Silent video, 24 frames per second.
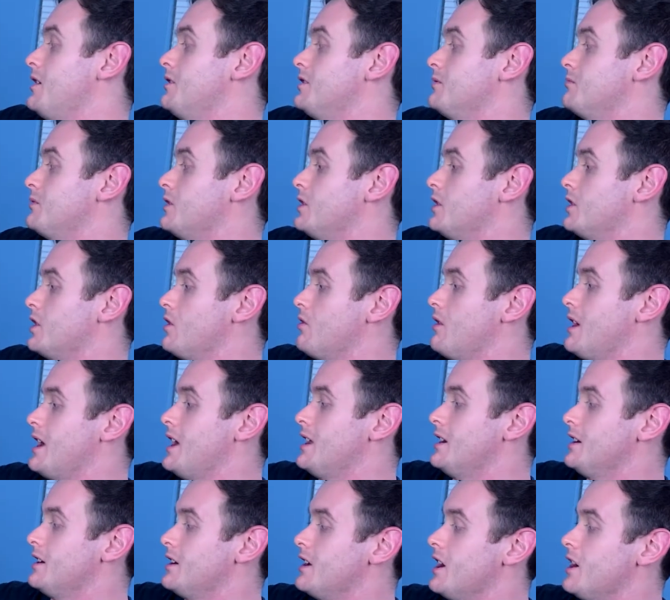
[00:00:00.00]
I'm going to go
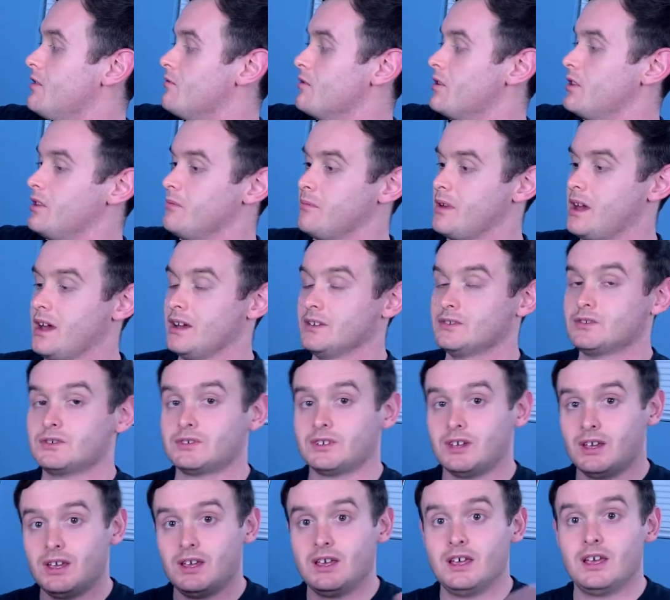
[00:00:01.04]
ahead and not wear the mask.
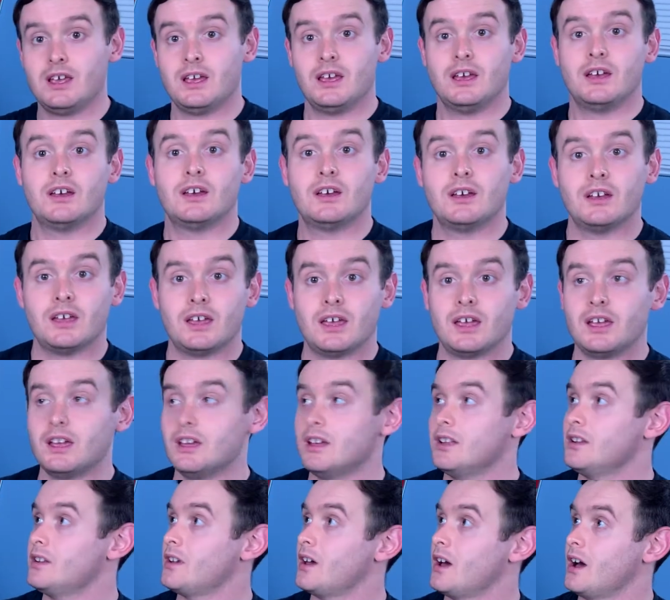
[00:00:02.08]

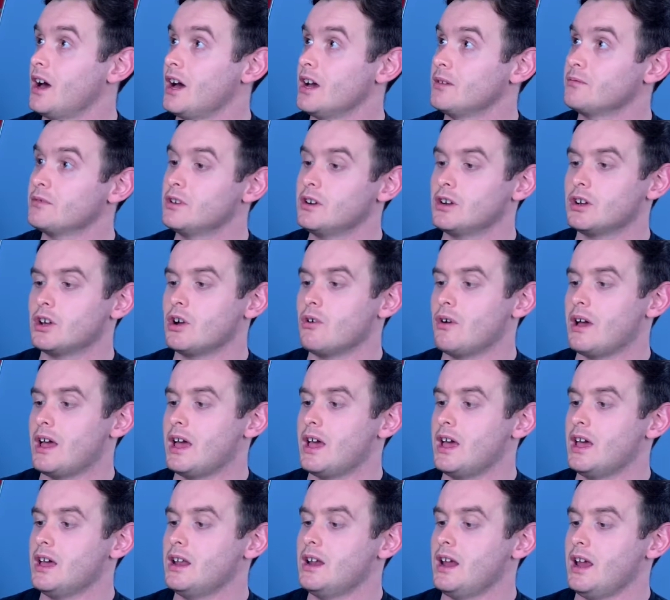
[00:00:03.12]
And I'm going to go
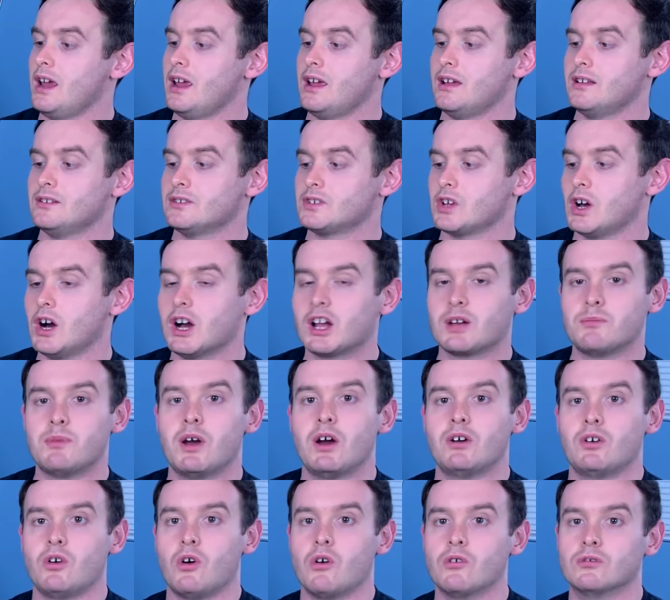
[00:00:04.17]
ahead and talk
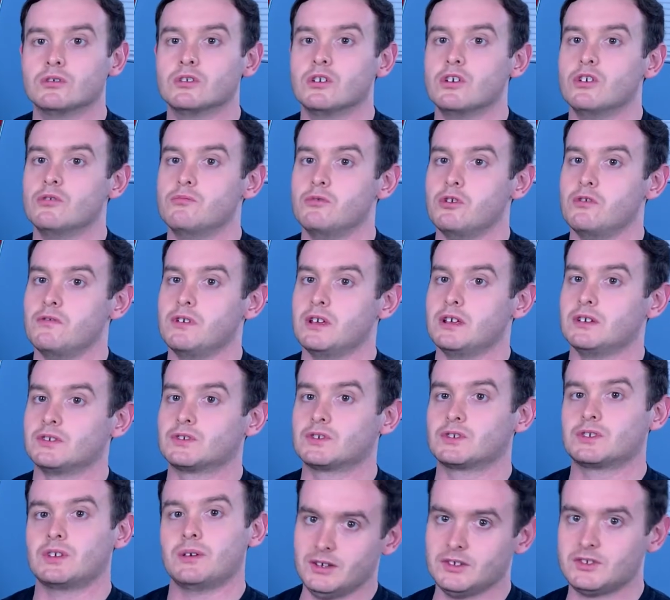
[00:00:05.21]
about horror
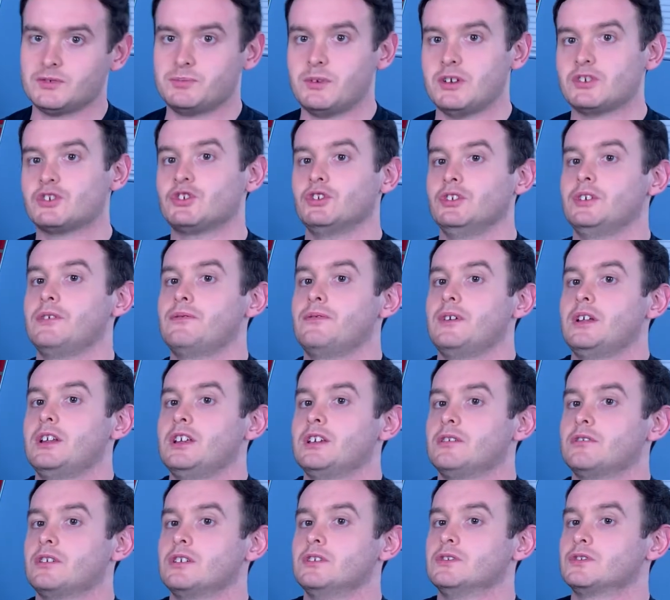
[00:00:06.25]
movies, especially
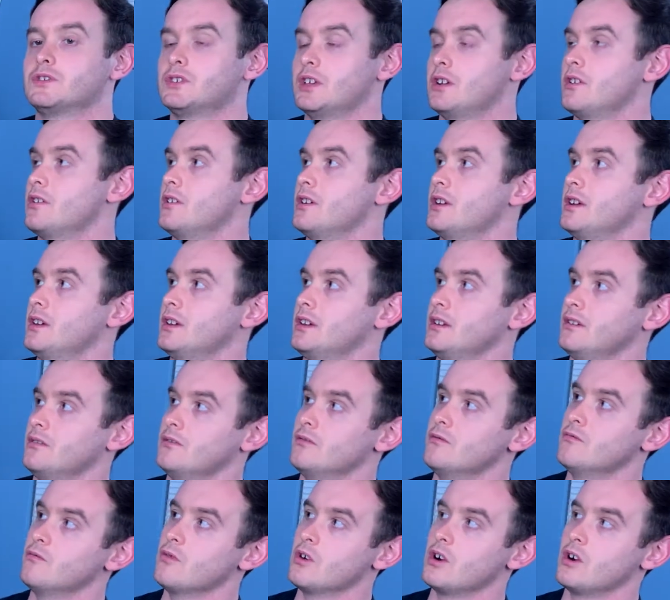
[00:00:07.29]
fitting considering
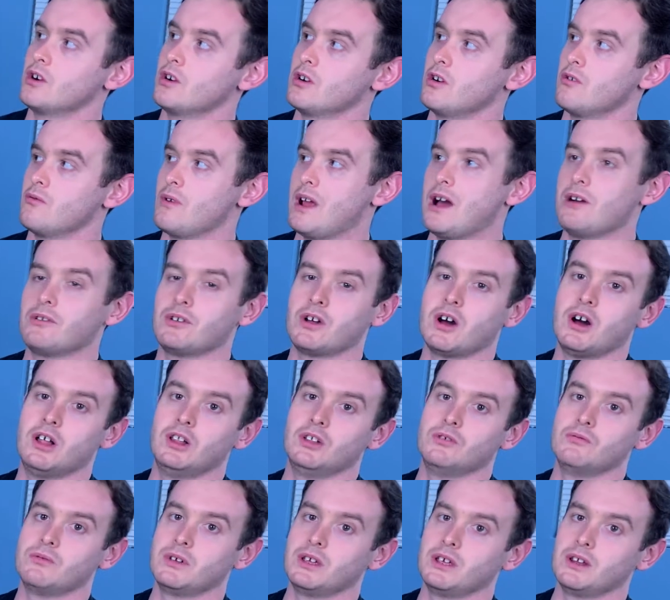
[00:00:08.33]
we're around
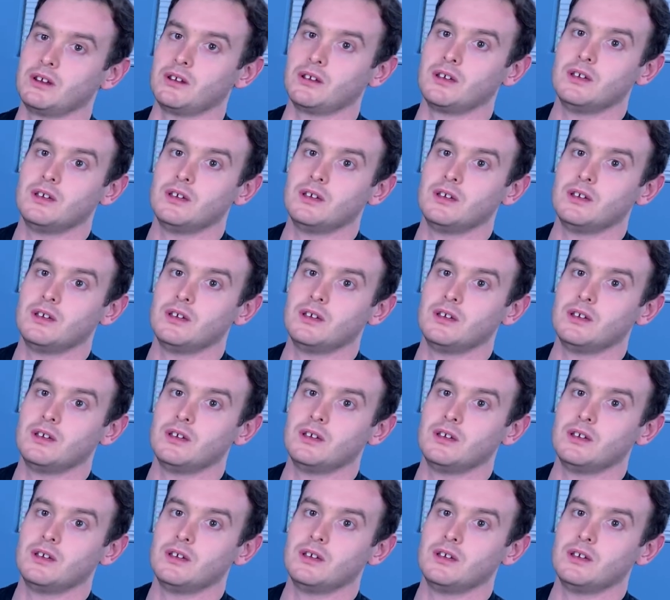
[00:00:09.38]
Halloween.